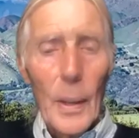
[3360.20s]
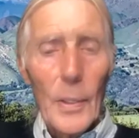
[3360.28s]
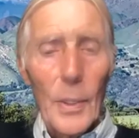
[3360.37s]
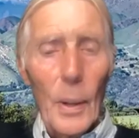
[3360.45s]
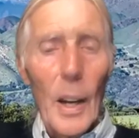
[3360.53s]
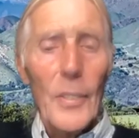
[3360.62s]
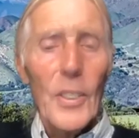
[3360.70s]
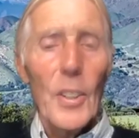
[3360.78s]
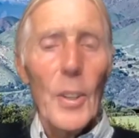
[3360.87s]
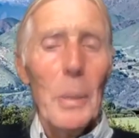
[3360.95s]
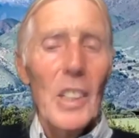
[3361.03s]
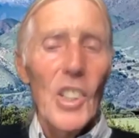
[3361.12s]
after the big
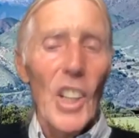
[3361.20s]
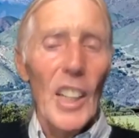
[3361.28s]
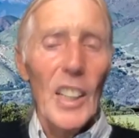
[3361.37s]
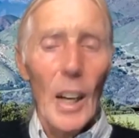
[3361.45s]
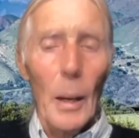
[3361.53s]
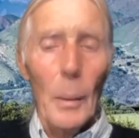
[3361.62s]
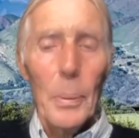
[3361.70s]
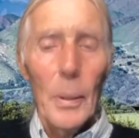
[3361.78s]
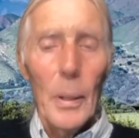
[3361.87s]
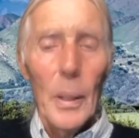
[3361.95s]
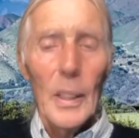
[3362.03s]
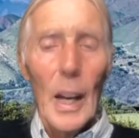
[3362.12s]
shake-up
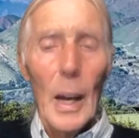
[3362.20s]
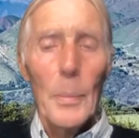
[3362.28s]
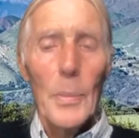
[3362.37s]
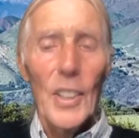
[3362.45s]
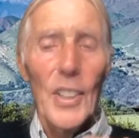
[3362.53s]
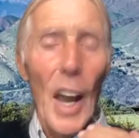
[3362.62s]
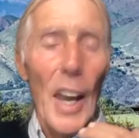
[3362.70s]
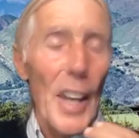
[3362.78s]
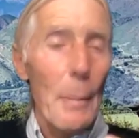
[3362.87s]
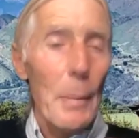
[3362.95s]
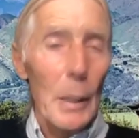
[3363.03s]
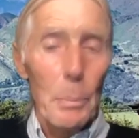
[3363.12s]
comes a
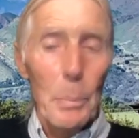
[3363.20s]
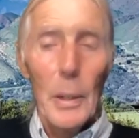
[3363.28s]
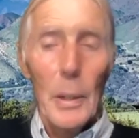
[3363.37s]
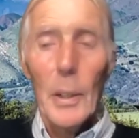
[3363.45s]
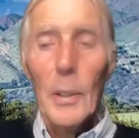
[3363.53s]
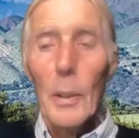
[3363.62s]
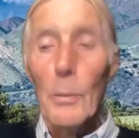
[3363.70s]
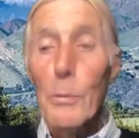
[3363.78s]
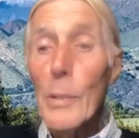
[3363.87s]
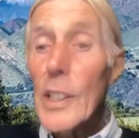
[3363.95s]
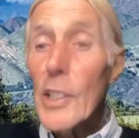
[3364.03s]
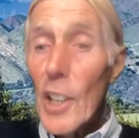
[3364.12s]
dynamic period of
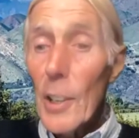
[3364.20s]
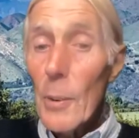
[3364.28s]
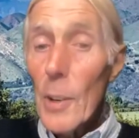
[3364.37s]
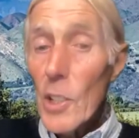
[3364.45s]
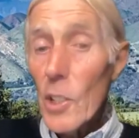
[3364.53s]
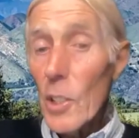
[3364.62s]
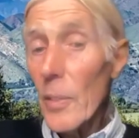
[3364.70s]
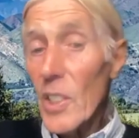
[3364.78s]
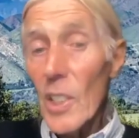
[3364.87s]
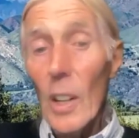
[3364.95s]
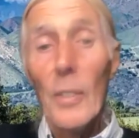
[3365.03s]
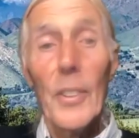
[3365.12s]
regeneration of
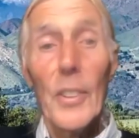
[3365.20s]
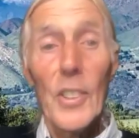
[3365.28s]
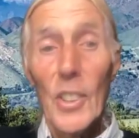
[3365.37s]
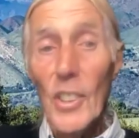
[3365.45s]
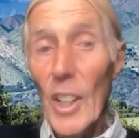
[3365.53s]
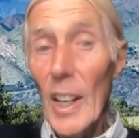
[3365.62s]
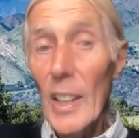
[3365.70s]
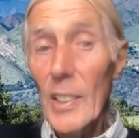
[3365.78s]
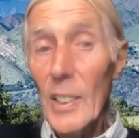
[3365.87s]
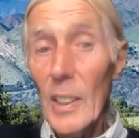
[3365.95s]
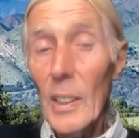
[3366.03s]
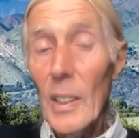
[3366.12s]
self and
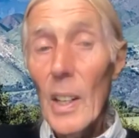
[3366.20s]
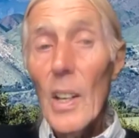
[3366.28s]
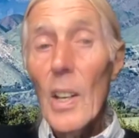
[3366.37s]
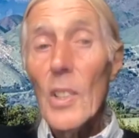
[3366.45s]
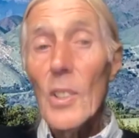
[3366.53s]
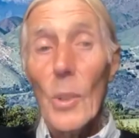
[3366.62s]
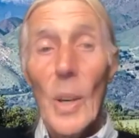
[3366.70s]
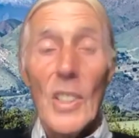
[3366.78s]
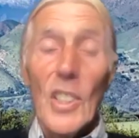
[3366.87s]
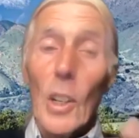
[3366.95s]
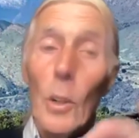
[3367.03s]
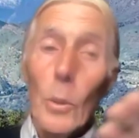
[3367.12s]
society. So as
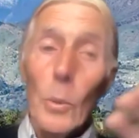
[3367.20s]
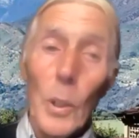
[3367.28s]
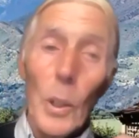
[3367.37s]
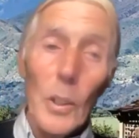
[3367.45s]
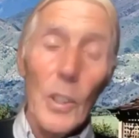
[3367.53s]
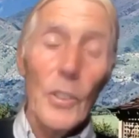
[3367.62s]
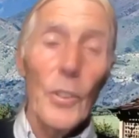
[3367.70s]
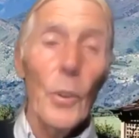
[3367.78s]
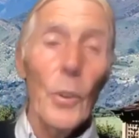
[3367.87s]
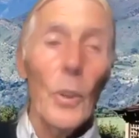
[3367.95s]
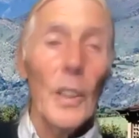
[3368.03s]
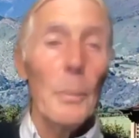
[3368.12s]
the old world is
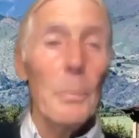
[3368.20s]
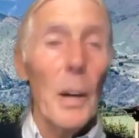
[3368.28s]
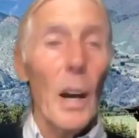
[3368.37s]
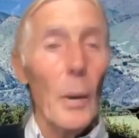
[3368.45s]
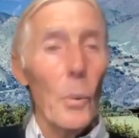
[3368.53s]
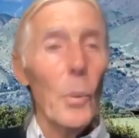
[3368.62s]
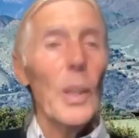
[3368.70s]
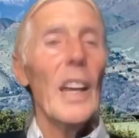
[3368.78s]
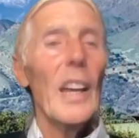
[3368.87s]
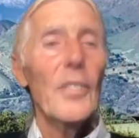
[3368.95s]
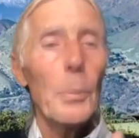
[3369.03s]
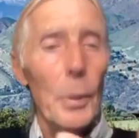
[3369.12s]
falling apart, we
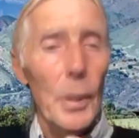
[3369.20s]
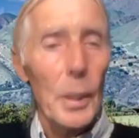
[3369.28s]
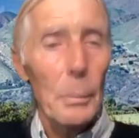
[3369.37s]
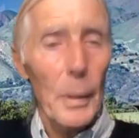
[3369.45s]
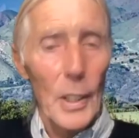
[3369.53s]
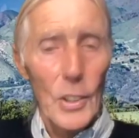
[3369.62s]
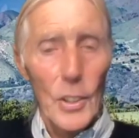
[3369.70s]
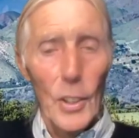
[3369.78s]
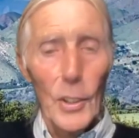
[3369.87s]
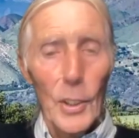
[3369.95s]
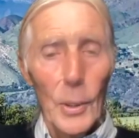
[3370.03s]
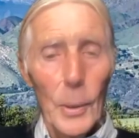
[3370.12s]
have to put in place the
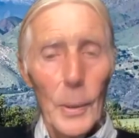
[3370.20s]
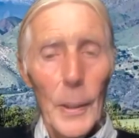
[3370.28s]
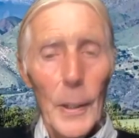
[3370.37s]
new.